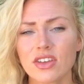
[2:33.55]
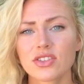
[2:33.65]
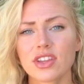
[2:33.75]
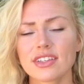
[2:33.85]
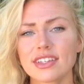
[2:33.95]

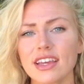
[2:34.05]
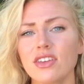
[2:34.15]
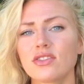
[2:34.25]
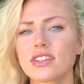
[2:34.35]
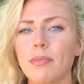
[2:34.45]
So the
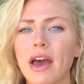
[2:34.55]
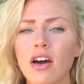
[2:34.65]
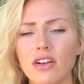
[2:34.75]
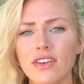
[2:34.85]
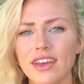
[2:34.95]
second you step
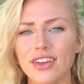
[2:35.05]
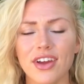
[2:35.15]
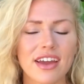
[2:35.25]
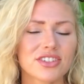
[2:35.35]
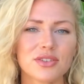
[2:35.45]
out of it,
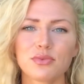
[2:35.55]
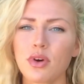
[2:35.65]
you're actually